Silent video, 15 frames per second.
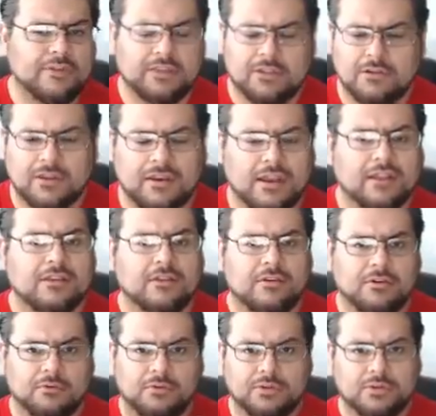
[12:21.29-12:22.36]
They'll connect you
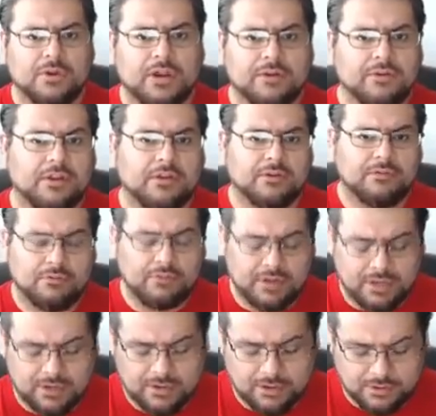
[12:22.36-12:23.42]
and we'll do whatever we
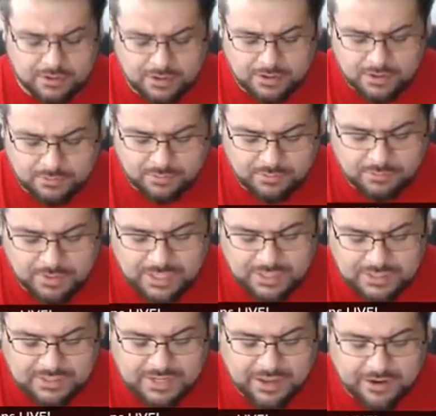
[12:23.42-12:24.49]
need, you, we need to
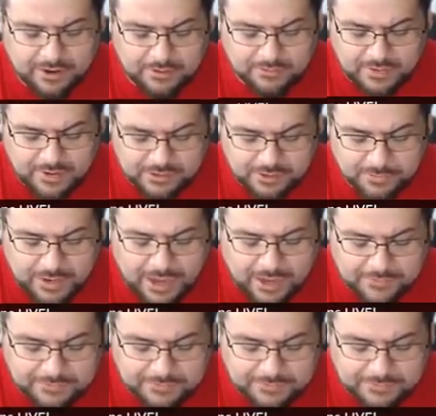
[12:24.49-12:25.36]
take care of on your behalf.